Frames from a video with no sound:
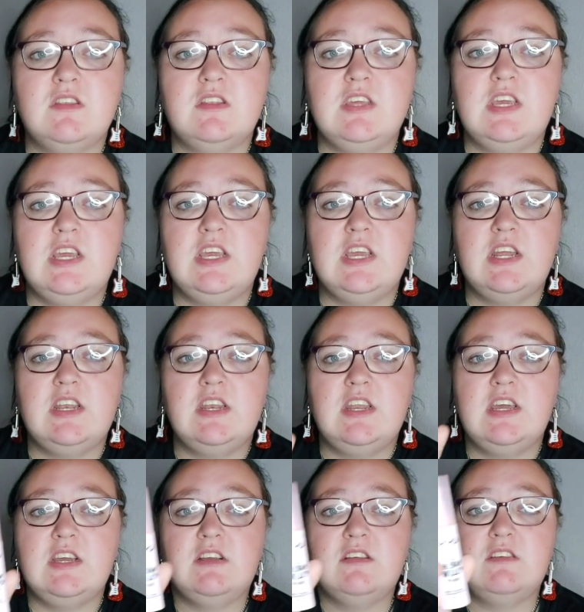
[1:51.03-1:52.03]
the
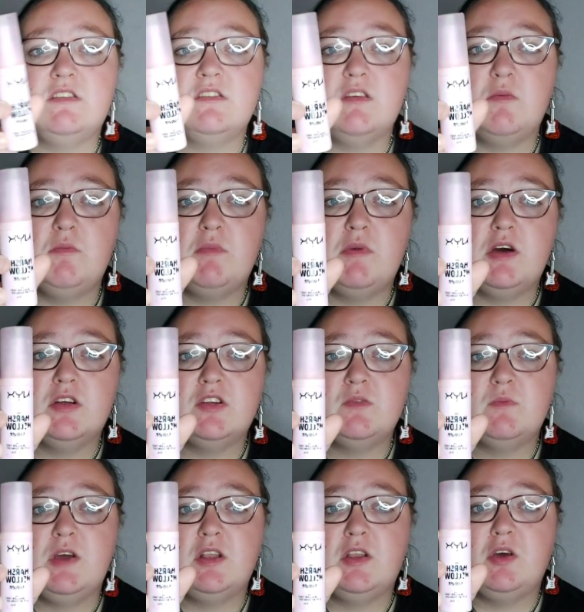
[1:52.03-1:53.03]
NYX
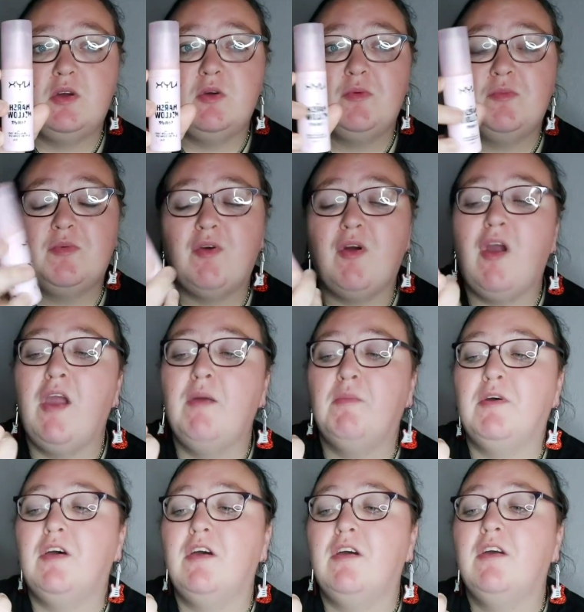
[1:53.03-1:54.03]
Marshmallow
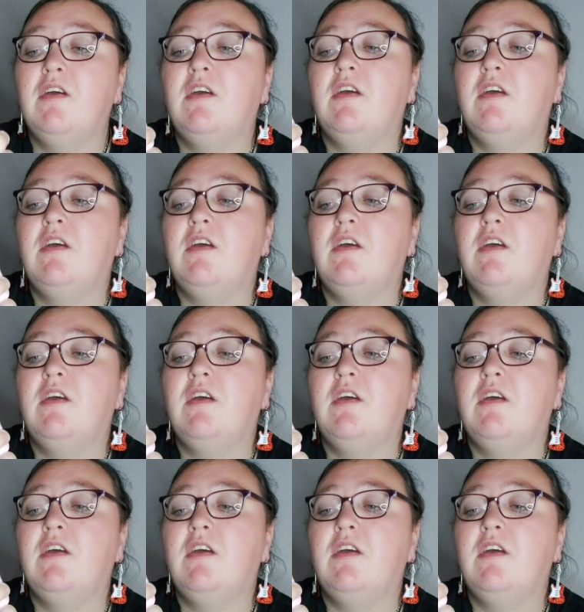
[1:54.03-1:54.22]
Primer.